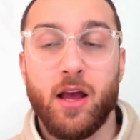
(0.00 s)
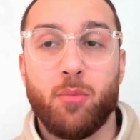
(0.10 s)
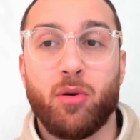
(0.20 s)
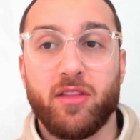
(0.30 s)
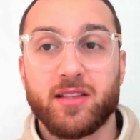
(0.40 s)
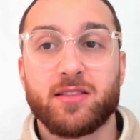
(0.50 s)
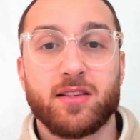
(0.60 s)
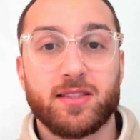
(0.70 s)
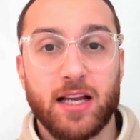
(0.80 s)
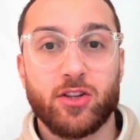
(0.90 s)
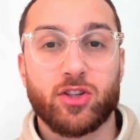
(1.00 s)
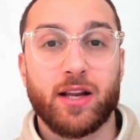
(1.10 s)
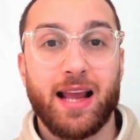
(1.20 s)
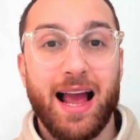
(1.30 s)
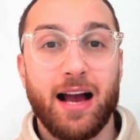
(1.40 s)
but this is
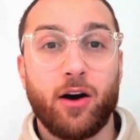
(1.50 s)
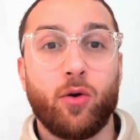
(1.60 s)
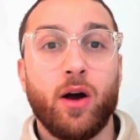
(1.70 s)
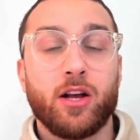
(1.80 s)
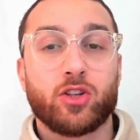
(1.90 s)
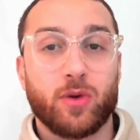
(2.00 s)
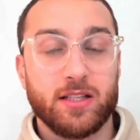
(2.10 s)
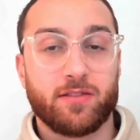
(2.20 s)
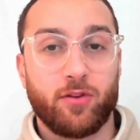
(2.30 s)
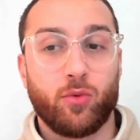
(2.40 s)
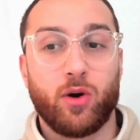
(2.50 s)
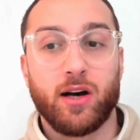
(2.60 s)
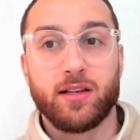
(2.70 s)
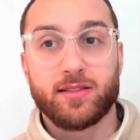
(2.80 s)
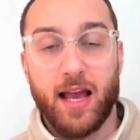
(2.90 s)
essentially how
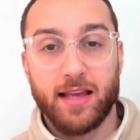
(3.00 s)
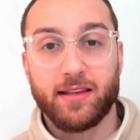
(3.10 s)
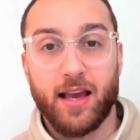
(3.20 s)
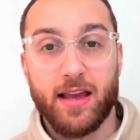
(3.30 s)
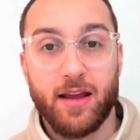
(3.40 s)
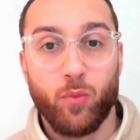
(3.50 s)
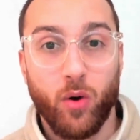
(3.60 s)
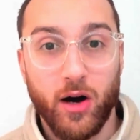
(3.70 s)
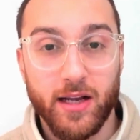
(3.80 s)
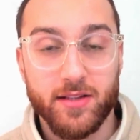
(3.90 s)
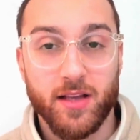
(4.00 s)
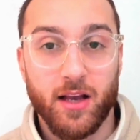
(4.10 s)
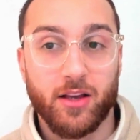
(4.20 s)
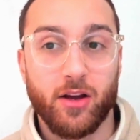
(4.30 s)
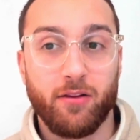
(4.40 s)
TransferWise, aka Wise,
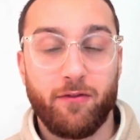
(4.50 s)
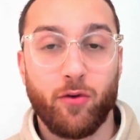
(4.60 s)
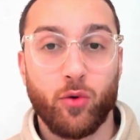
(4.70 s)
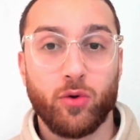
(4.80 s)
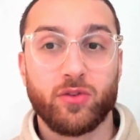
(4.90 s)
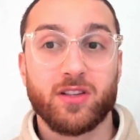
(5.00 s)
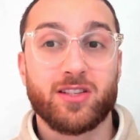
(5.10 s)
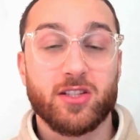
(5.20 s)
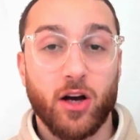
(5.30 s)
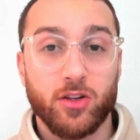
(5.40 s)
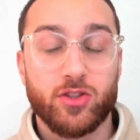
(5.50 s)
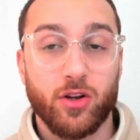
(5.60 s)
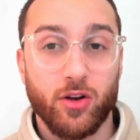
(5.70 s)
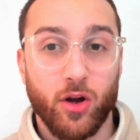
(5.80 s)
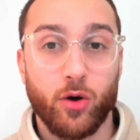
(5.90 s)
can afford
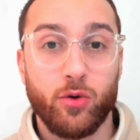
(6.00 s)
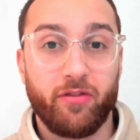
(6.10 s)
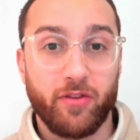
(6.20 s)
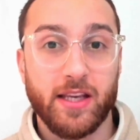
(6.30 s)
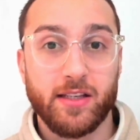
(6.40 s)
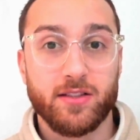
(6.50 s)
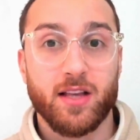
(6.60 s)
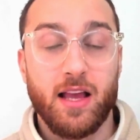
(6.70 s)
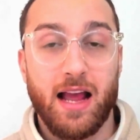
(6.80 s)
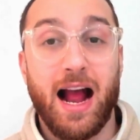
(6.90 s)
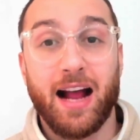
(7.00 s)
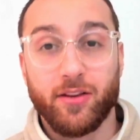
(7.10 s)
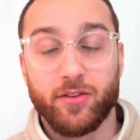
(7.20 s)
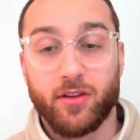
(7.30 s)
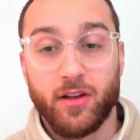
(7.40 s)
such low fees
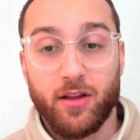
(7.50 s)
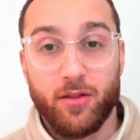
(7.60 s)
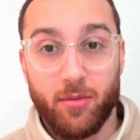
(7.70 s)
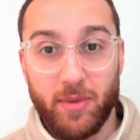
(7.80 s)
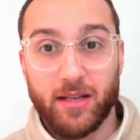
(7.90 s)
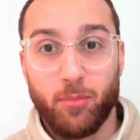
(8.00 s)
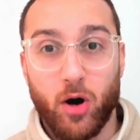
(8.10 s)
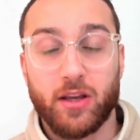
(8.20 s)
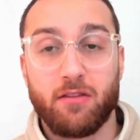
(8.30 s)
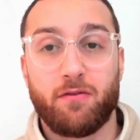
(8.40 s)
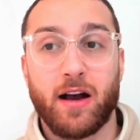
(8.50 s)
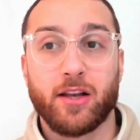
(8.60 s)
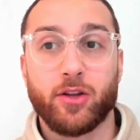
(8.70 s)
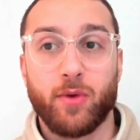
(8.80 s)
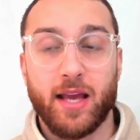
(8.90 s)
and the mid-market
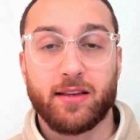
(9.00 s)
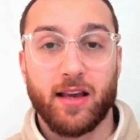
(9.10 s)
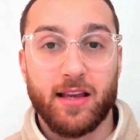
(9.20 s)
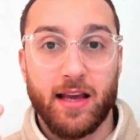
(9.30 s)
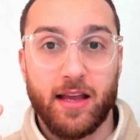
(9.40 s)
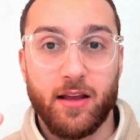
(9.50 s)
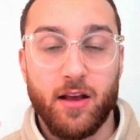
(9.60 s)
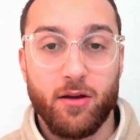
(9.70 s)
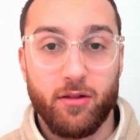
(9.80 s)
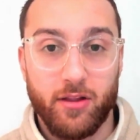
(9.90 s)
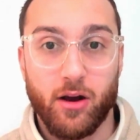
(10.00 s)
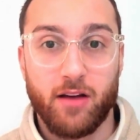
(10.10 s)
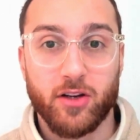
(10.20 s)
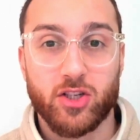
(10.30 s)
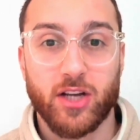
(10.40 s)
value, aka the
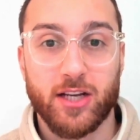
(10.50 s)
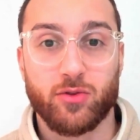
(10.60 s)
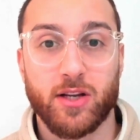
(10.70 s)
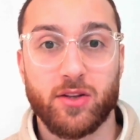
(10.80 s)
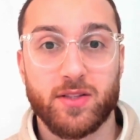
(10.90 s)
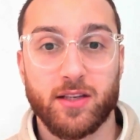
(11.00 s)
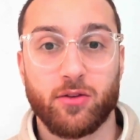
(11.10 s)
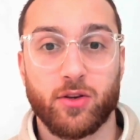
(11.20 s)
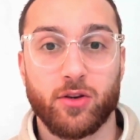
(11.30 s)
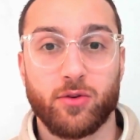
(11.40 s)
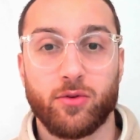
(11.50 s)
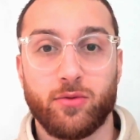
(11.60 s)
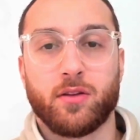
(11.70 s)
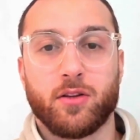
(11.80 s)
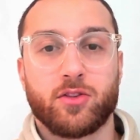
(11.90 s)
live exchange rate you see on
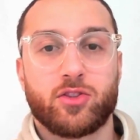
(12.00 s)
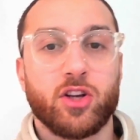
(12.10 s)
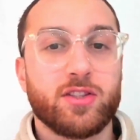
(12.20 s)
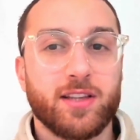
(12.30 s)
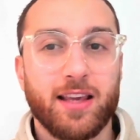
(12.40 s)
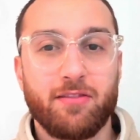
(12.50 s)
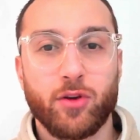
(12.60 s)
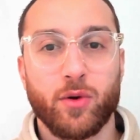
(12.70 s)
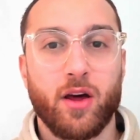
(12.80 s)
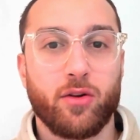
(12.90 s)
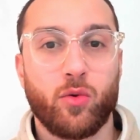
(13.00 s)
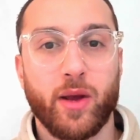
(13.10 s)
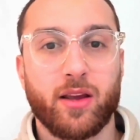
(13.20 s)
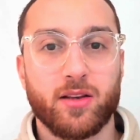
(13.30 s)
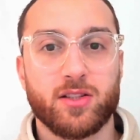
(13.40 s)
Google. Just to give you another
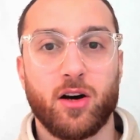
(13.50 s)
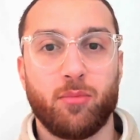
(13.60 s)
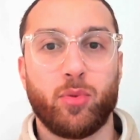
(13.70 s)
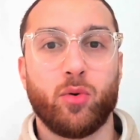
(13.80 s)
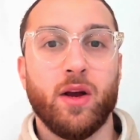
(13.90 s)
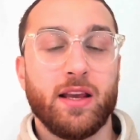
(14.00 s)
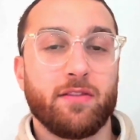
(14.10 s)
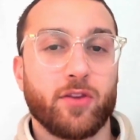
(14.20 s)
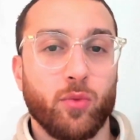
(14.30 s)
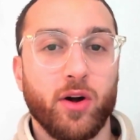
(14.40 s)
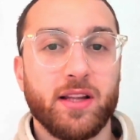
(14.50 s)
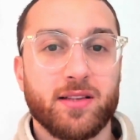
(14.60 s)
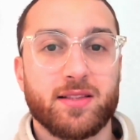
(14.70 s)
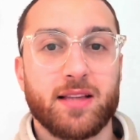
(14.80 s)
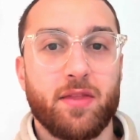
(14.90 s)
quick example, if you wanted
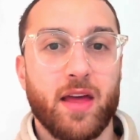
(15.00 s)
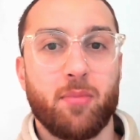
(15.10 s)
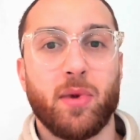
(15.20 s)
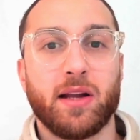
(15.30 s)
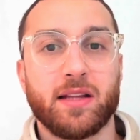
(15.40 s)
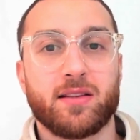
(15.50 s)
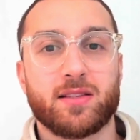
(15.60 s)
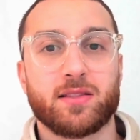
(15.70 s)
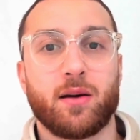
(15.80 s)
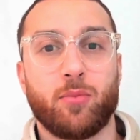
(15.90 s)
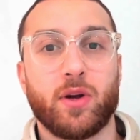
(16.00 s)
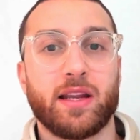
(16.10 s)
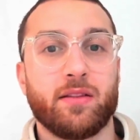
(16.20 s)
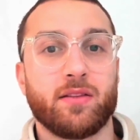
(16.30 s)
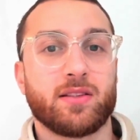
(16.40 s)
to send that money to someone
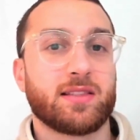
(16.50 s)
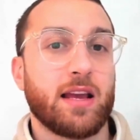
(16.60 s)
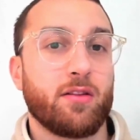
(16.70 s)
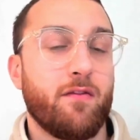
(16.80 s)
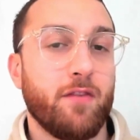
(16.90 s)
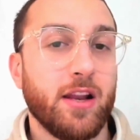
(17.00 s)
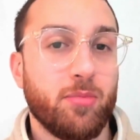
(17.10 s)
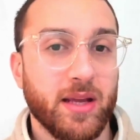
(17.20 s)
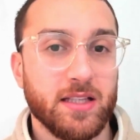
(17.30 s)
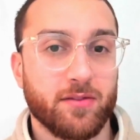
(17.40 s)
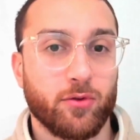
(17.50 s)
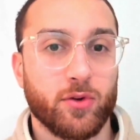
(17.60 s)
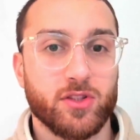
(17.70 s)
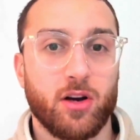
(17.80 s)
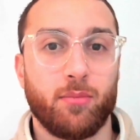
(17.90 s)
in, say, the Philippines, for
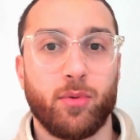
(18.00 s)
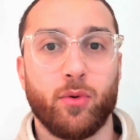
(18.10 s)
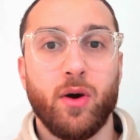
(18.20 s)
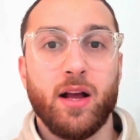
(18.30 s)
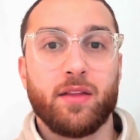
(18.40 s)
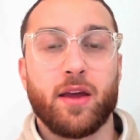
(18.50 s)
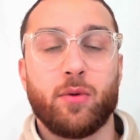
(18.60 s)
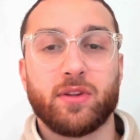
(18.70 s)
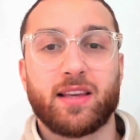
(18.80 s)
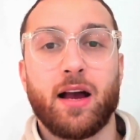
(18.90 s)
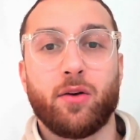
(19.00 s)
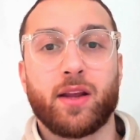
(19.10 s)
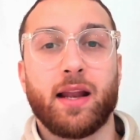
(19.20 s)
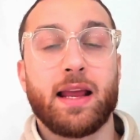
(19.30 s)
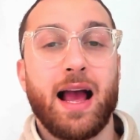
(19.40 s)
example, they would
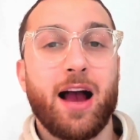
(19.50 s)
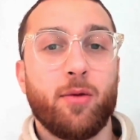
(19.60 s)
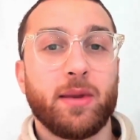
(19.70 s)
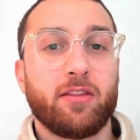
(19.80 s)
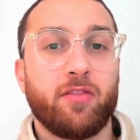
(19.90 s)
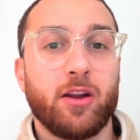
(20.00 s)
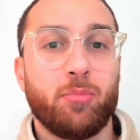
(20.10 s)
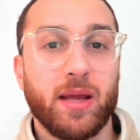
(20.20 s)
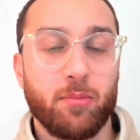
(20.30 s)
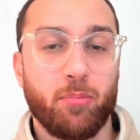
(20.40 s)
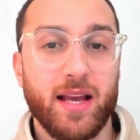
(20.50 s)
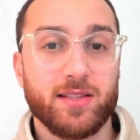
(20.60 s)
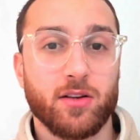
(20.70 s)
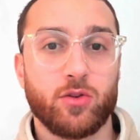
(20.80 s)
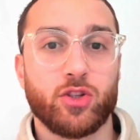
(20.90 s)
calculate how many Philippine
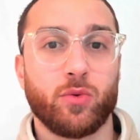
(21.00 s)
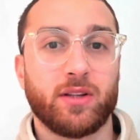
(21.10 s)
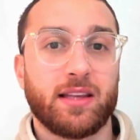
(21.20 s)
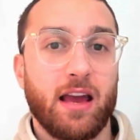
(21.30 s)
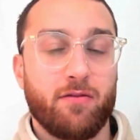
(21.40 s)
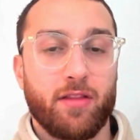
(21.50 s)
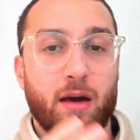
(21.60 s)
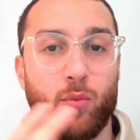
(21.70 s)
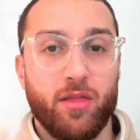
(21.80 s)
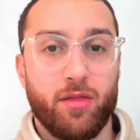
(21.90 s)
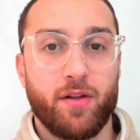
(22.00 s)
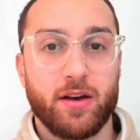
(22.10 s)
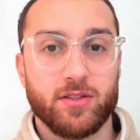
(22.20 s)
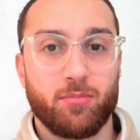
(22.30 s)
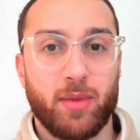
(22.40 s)
pesos you would get for that
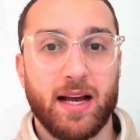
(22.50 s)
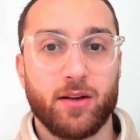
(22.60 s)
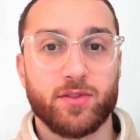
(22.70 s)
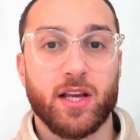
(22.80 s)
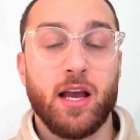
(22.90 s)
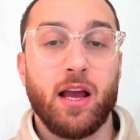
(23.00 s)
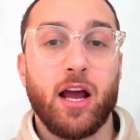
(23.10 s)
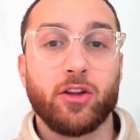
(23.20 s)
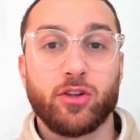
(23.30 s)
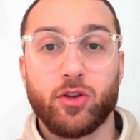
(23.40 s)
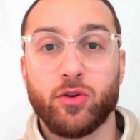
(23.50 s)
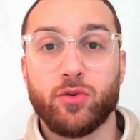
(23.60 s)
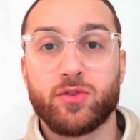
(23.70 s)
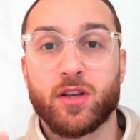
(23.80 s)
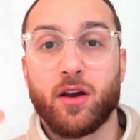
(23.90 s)
£1,000 and
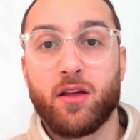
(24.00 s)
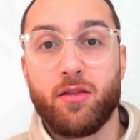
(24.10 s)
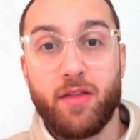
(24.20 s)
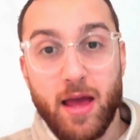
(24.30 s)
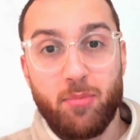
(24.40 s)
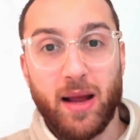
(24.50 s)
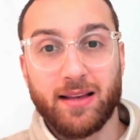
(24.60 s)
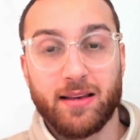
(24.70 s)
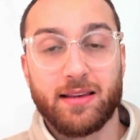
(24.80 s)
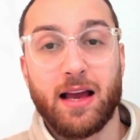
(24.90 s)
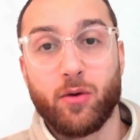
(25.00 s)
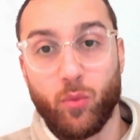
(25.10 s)
use their bank account,